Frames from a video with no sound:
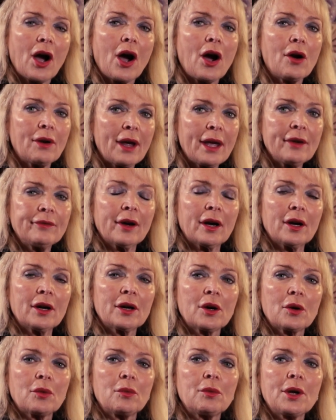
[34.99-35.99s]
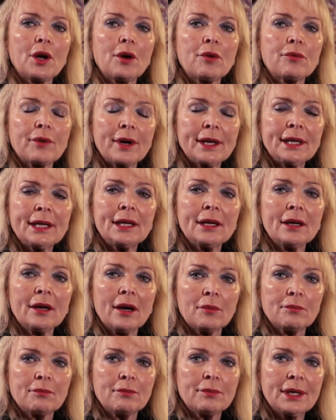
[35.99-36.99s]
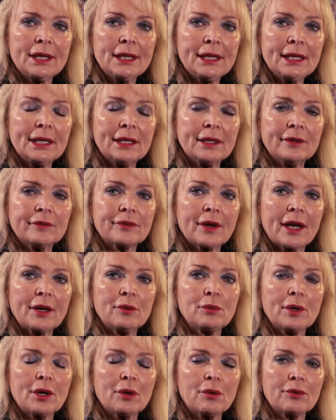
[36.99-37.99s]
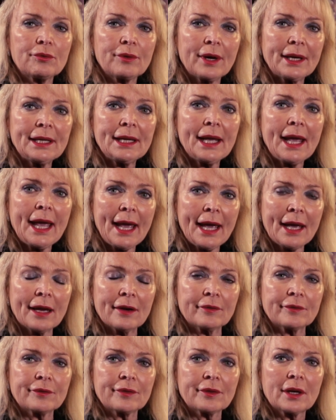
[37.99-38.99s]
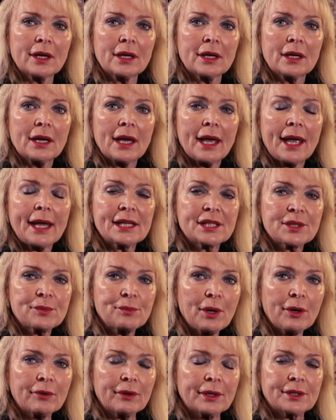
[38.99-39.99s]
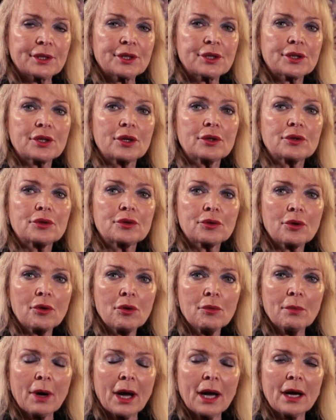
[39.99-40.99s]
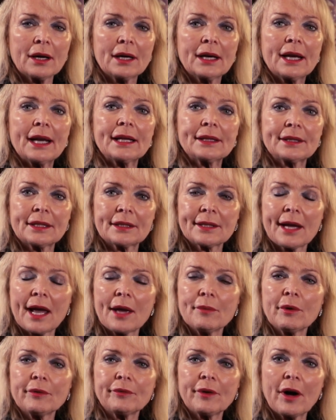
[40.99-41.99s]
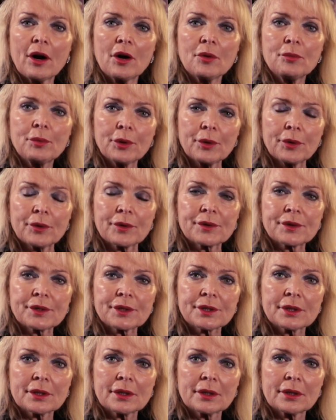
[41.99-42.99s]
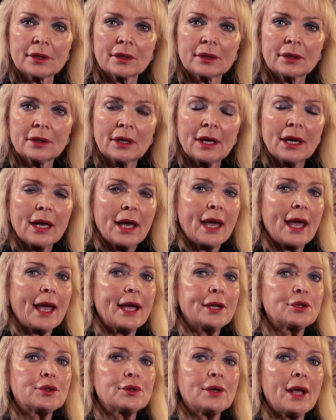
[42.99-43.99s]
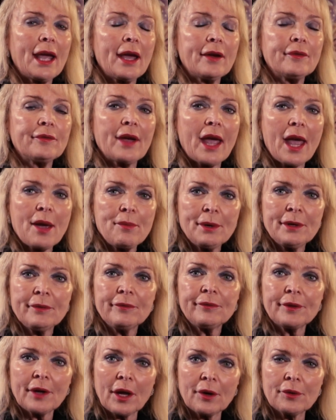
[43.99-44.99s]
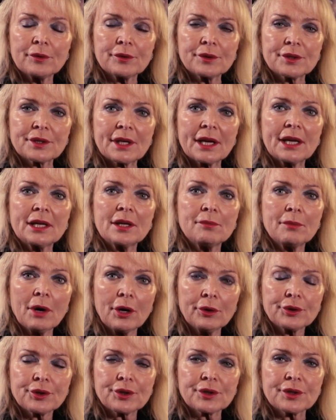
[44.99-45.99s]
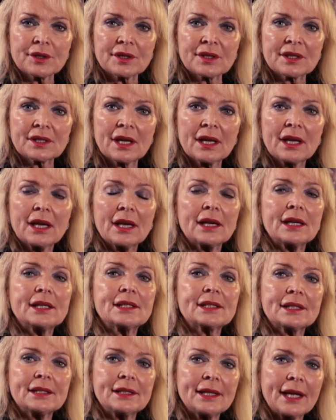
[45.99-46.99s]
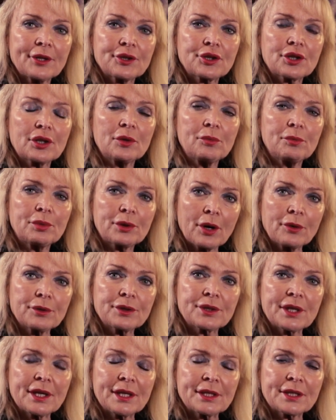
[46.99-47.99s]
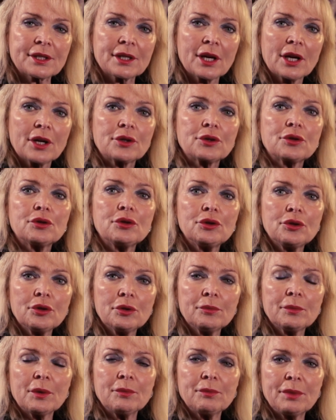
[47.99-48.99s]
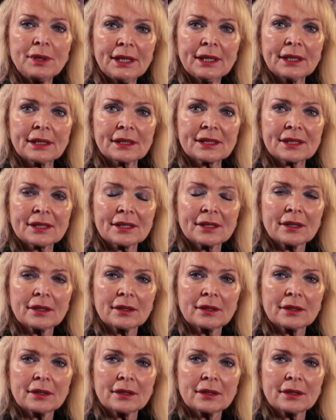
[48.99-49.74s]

However, we already believe and we already have experienced trauma at the time of our births. And to have ebb and flows in emotions is a natural process to human beings.